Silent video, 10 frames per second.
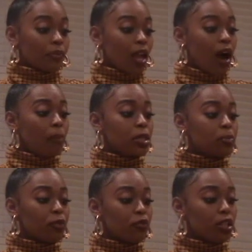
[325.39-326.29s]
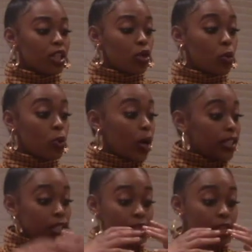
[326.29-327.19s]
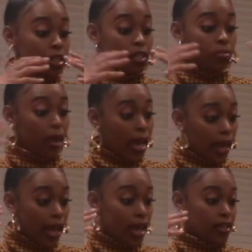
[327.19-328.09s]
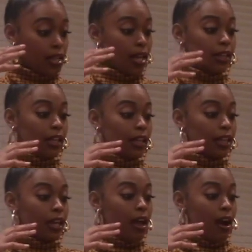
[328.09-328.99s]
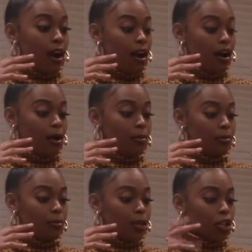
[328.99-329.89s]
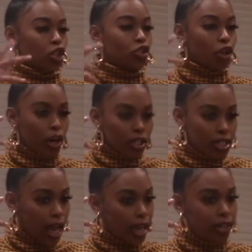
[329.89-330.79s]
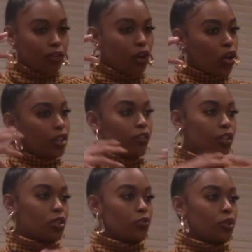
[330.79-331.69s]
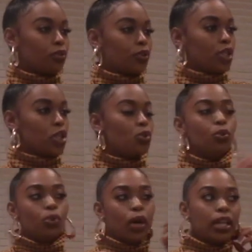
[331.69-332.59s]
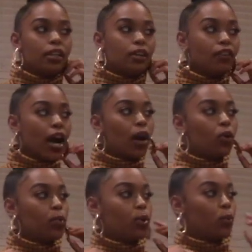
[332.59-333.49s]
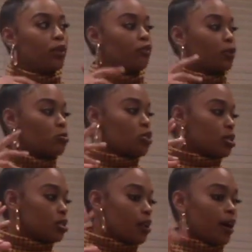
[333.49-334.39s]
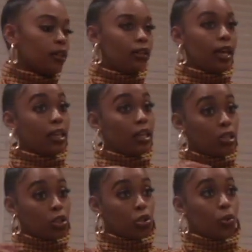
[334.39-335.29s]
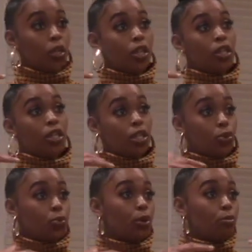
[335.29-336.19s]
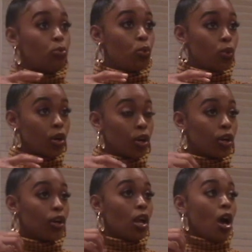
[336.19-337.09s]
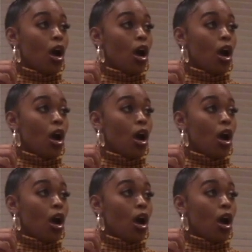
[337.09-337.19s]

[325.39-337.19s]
it's been really cool. I just think she's badass, and I think the dark side of all of it is really, really cool. I love how we went from just like leggings to a hoodie to a more